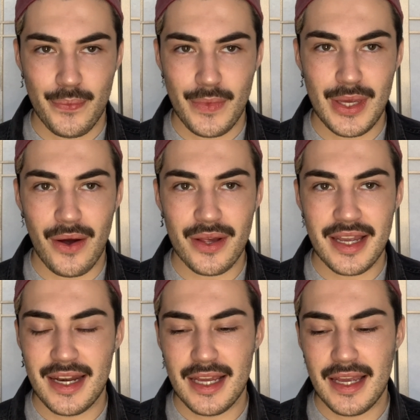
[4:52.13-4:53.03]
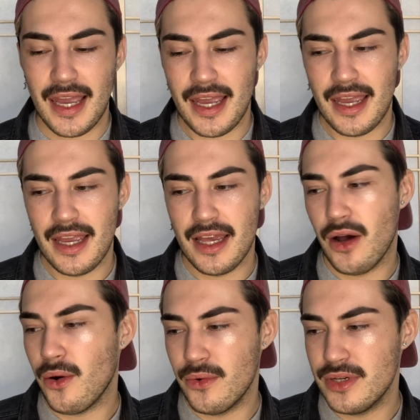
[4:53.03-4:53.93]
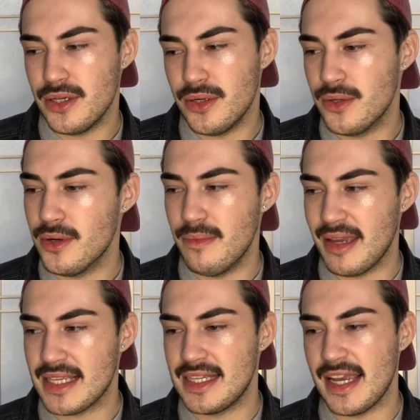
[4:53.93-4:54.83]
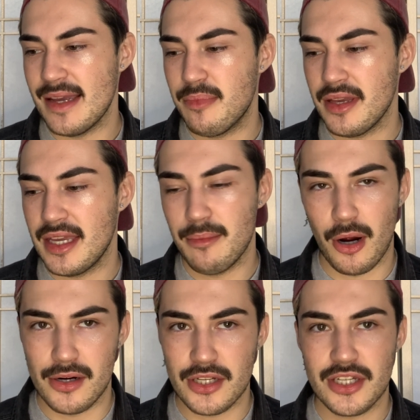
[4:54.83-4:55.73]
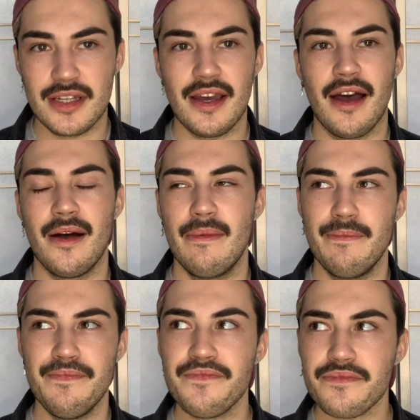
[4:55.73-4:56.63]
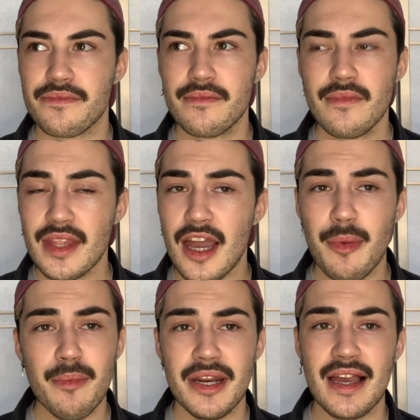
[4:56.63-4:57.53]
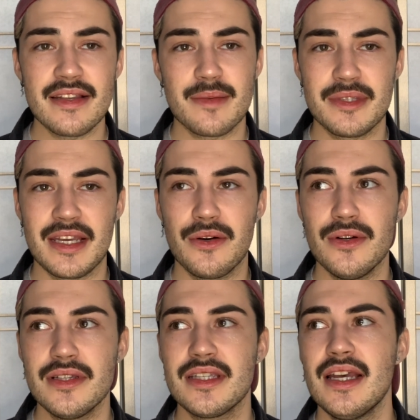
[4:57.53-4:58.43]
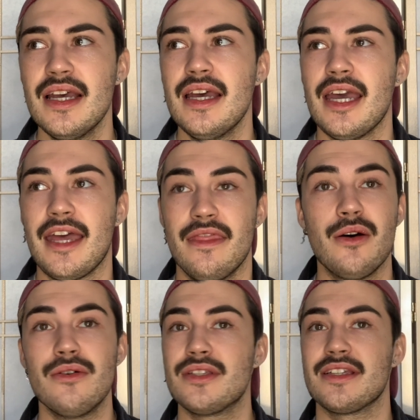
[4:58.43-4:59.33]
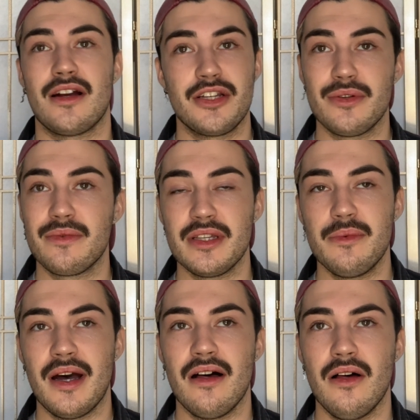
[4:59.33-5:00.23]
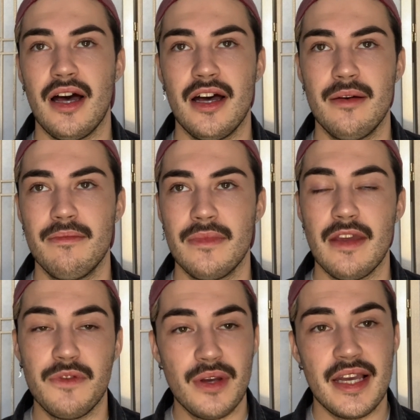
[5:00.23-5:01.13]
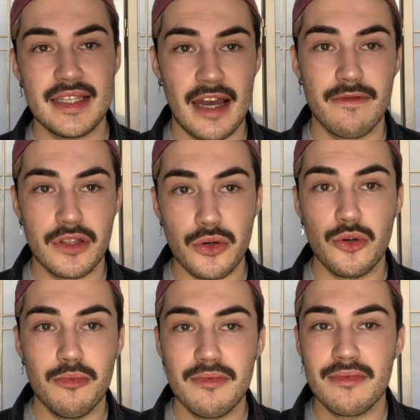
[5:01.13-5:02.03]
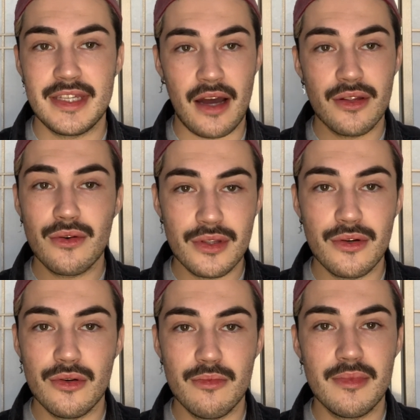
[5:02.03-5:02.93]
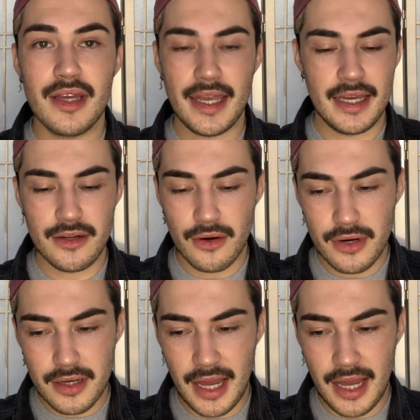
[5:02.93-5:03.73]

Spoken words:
y'all are getting a whole new mixtape in March. I've been putting out some singles, and those are doing really well. If you guys have Loom, download Loom and go to